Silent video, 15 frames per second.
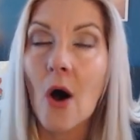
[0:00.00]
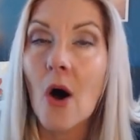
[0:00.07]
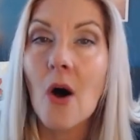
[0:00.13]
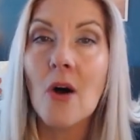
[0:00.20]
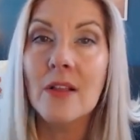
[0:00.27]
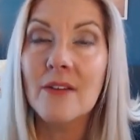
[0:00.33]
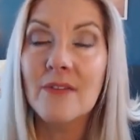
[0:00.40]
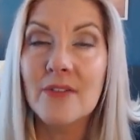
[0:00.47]

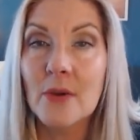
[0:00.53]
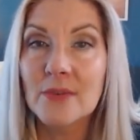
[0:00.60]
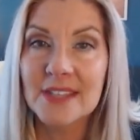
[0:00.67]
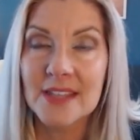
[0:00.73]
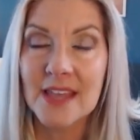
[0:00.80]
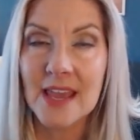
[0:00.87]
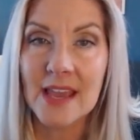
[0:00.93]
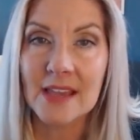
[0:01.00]
all of those
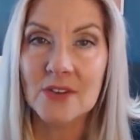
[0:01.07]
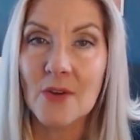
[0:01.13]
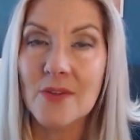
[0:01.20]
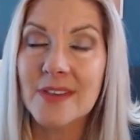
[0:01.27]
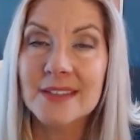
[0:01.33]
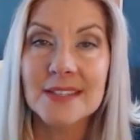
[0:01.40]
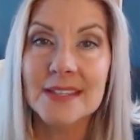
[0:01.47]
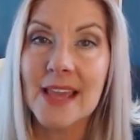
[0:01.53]
things are
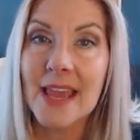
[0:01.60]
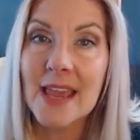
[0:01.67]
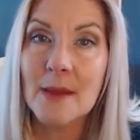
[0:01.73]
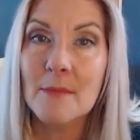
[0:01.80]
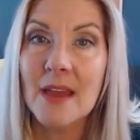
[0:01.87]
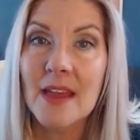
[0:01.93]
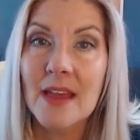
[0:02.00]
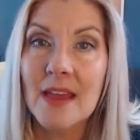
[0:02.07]
the
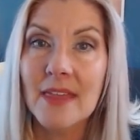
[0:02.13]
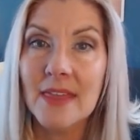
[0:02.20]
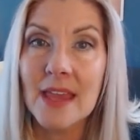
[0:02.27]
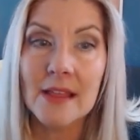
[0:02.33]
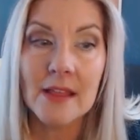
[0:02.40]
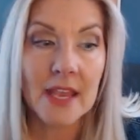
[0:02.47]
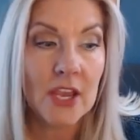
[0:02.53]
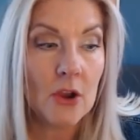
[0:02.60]
same
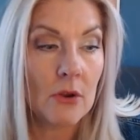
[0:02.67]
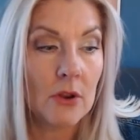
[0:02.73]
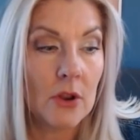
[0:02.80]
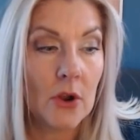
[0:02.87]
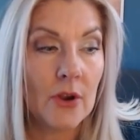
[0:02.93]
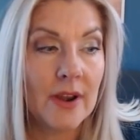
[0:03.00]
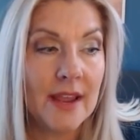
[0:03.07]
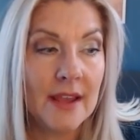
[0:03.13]
thing. Like you're
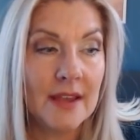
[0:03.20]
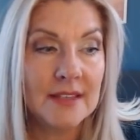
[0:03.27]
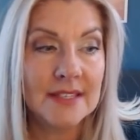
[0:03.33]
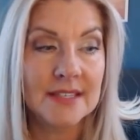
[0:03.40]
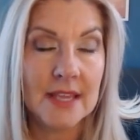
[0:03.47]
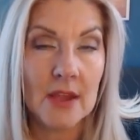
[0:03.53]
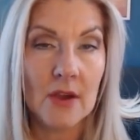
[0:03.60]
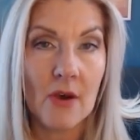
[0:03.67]
learning a
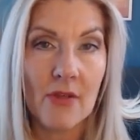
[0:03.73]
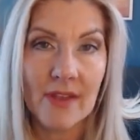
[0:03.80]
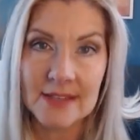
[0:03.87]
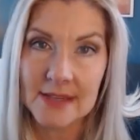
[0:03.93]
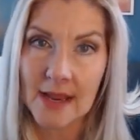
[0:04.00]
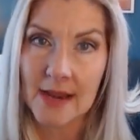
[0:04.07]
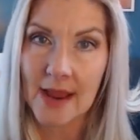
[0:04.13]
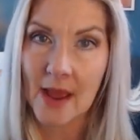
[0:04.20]
skill
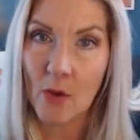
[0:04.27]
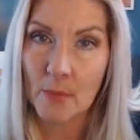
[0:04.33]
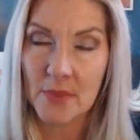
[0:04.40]
that's going to help